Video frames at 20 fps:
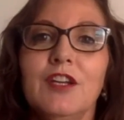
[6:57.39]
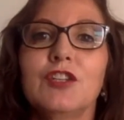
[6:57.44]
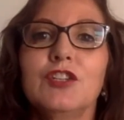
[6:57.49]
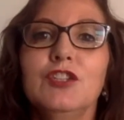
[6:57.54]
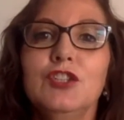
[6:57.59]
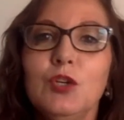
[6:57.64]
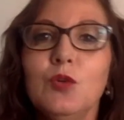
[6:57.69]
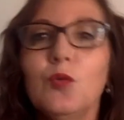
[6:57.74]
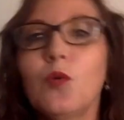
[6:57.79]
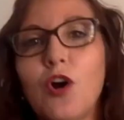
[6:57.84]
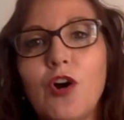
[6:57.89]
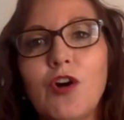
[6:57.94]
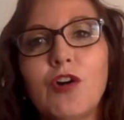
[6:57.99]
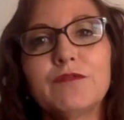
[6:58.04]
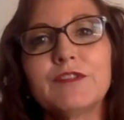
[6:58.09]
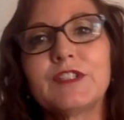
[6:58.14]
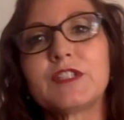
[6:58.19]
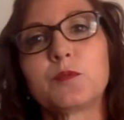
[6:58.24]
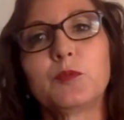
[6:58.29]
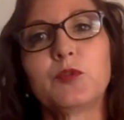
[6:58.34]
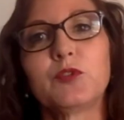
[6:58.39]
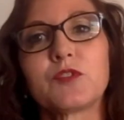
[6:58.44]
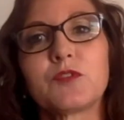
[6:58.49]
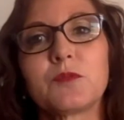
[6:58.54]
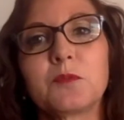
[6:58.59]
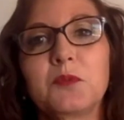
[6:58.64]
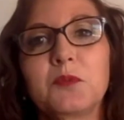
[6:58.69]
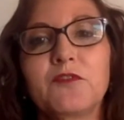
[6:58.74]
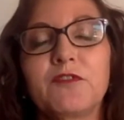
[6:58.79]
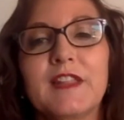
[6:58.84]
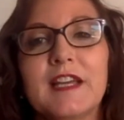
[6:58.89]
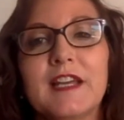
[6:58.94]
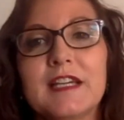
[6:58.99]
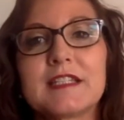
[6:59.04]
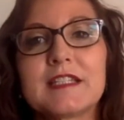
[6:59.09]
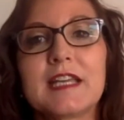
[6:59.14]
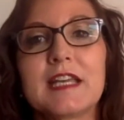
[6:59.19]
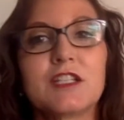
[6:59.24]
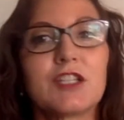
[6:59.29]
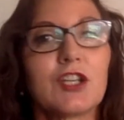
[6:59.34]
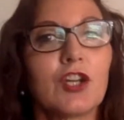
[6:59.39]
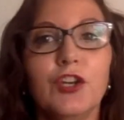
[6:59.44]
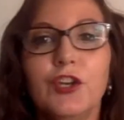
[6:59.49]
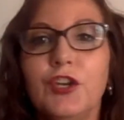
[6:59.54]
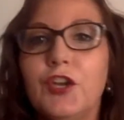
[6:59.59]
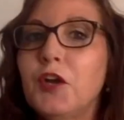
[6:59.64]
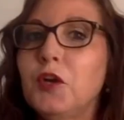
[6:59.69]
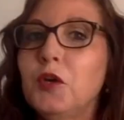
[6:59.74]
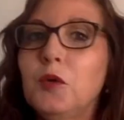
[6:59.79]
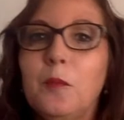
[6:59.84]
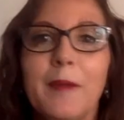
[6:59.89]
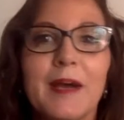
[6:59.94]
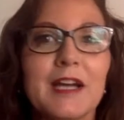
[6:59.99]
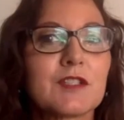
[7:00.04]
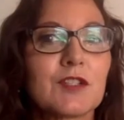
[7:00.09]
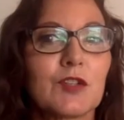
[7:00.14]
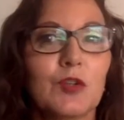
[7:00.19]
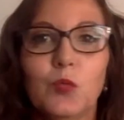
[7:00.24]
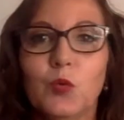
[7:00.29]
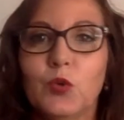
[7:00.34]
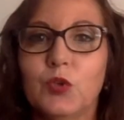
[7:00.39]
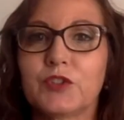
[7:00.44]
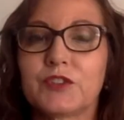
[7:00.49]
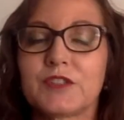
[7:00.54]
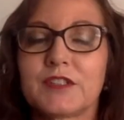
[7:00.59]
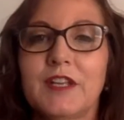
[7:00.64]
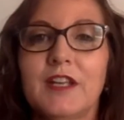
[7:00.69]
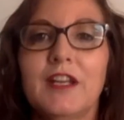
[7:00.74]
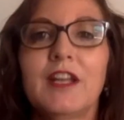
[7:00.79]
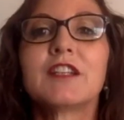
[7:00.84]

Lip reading: you are responsible for that data no matter what.